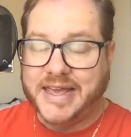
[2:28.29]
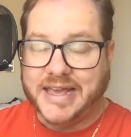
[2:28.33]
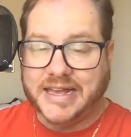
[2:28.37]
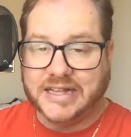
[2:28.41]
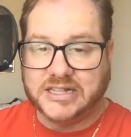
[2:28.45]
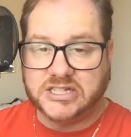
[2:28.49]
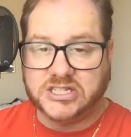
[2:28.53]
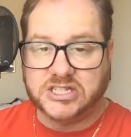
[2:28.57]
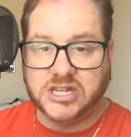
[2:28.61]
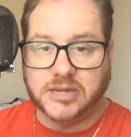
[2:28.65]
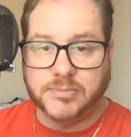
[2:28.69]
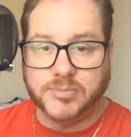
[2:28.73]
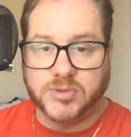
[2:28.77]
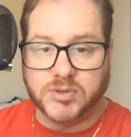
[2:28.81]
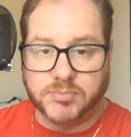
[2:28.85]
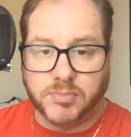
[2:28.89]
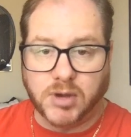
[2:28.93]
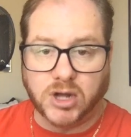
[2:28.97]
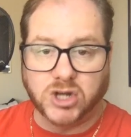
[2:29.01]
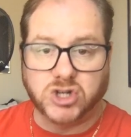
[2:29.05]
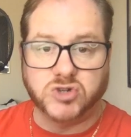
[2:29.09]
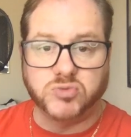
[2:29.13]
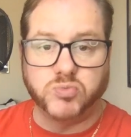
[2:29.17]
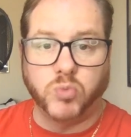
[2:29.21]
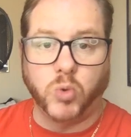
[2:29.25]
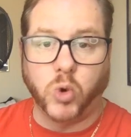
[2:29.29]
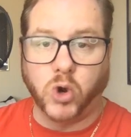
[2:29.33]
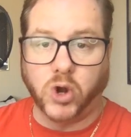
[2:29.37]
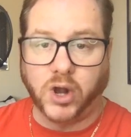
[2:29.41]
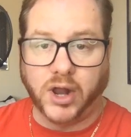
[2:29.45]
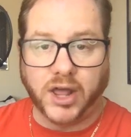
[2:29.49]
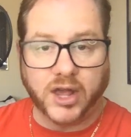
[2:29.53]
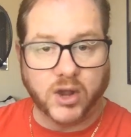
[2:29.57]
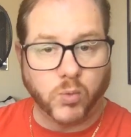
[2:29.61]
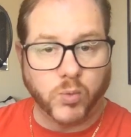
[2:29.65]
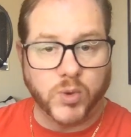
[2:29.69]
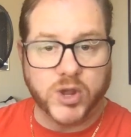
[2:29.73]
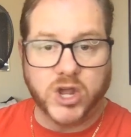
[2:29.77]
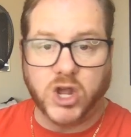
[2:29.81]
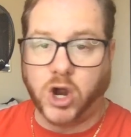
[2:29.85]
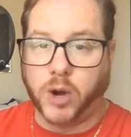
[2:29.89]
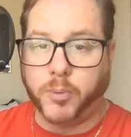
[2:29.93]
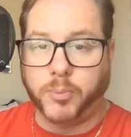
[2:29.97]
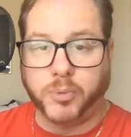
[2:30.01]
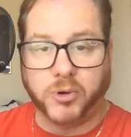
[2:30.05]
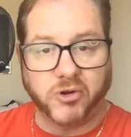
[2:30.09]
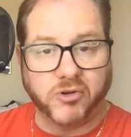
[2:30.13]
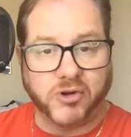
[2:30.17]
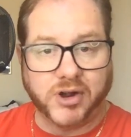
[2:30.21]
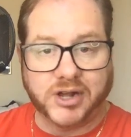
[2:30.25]
It seemed much more like we are
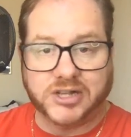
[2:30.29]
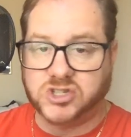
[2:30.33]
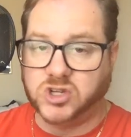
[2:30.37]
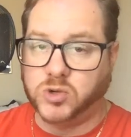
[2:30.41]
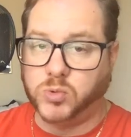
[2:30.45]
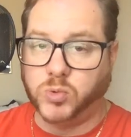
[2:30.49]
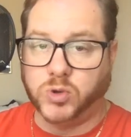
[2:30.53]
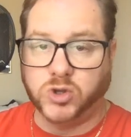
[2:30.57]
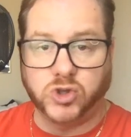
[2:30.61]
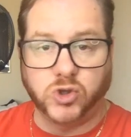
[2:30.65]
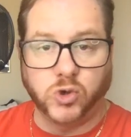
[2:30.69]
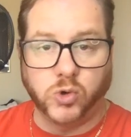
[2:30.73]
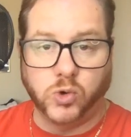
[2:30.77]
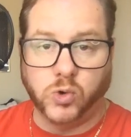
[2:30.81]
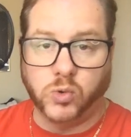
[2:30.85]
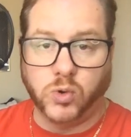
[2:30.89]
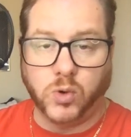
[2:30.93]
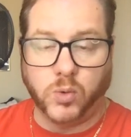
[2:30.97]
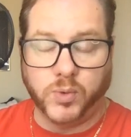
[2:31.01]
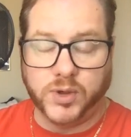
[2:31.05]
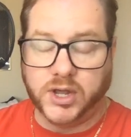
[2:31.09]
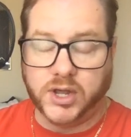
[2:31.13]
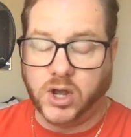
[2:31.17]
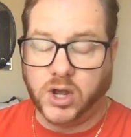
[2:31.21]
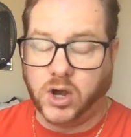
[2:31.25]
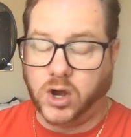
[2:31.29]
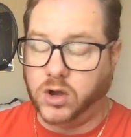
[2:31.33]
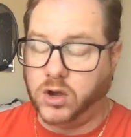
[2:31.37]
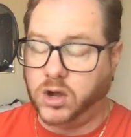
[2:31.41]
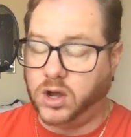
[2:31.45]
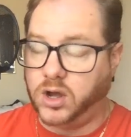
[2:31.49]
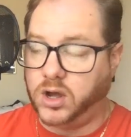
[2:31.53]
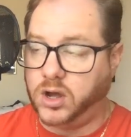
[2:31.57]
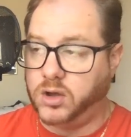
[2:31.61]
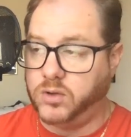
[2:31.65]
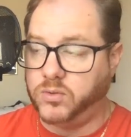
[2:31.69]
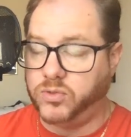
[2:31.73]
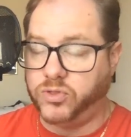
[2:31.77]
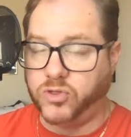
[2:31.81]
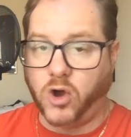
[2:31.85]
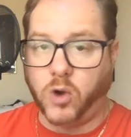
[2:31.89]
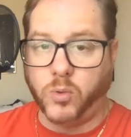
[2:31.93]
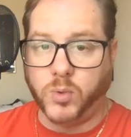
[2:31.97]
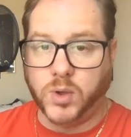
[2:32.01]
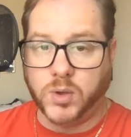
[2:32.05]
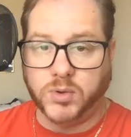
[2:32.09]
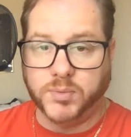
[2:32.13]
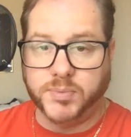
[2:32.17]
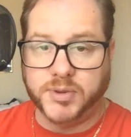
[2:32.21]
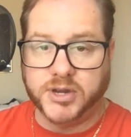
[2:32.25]
progressing. We're doing what we thought
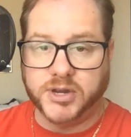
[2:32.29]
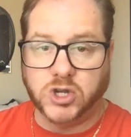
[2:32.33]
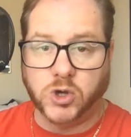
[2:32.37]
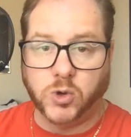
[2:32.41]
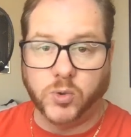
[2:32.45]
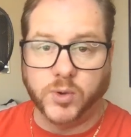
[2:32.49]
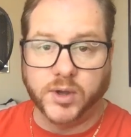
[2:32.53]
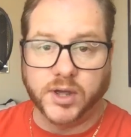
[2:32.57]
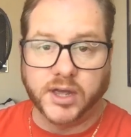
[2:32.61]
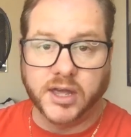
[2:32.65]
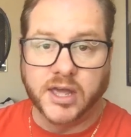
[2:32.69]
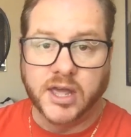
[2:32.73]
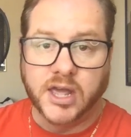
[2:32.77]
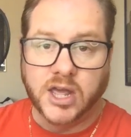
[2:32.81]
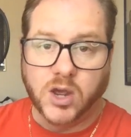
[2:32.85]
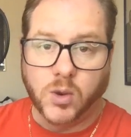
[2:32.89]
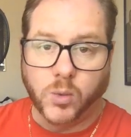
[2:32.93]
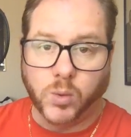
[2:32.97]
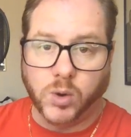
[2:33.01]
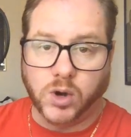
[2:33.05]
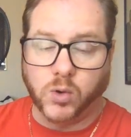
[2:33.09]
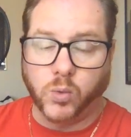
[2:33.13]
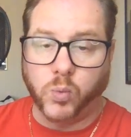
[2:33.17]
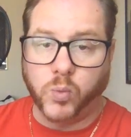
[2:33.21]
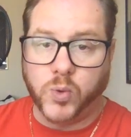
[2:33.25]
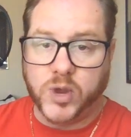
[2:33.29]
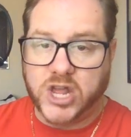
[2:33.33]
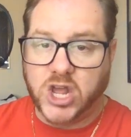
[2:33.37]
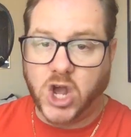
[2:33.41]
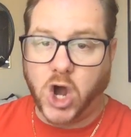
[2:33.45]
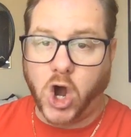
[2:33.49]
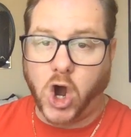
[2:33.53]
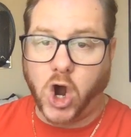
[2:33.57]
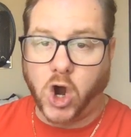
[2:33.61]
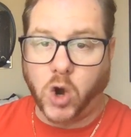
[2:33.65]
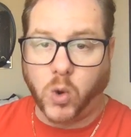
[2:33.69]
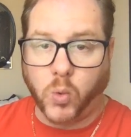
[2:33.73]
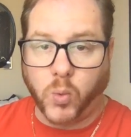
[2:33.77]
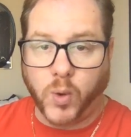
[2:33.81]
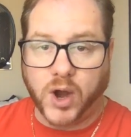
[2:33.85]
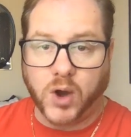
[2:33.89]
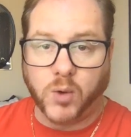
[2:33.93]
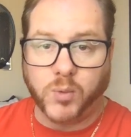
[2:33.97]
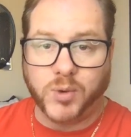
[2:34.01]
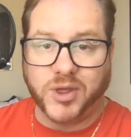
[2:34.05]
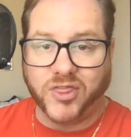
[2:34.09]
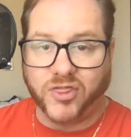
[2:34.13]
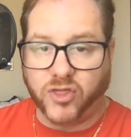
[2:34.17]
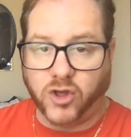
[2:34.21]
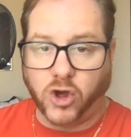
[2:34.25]
we would be doing, where we are where
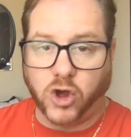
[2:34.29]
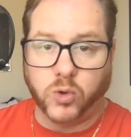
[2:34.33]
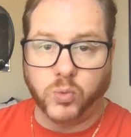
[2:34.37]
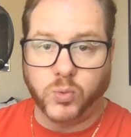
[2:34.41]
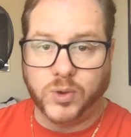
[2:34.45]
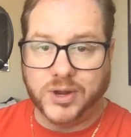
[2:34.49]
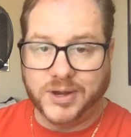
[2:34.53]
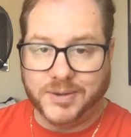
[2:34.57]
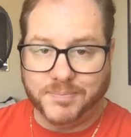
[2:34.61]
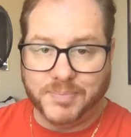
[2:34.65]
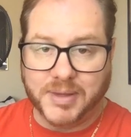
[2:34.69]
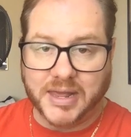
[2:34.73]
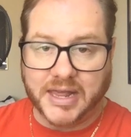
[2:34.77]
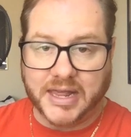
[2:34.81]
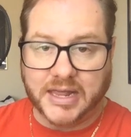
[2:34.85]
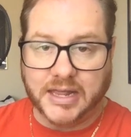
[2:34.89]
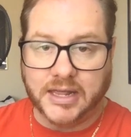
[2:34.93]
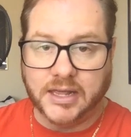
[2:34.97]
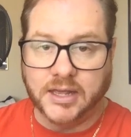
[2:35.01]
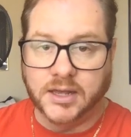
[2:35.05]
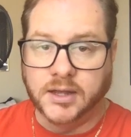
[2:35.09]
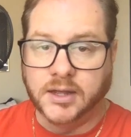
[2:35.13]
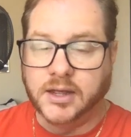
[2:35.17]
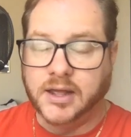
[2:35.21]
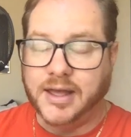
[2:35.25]
we thought we'd be.